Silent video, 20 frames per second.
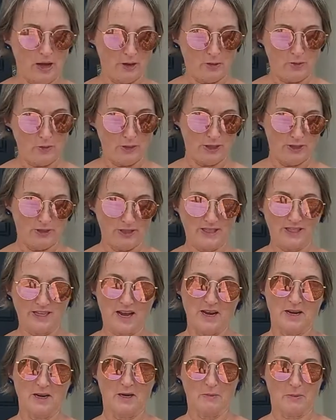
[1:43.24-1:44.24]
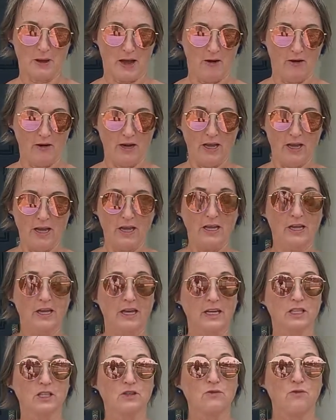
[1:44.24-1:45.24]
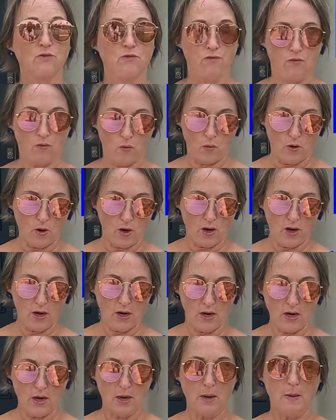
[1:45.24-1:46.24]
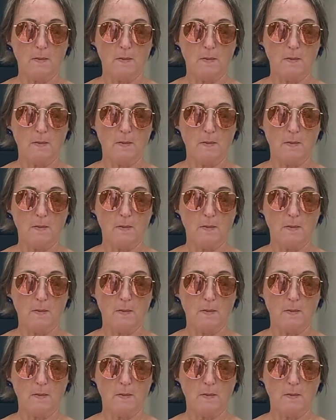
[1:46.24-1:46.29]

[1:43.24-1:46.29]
model we're so excited about. It's four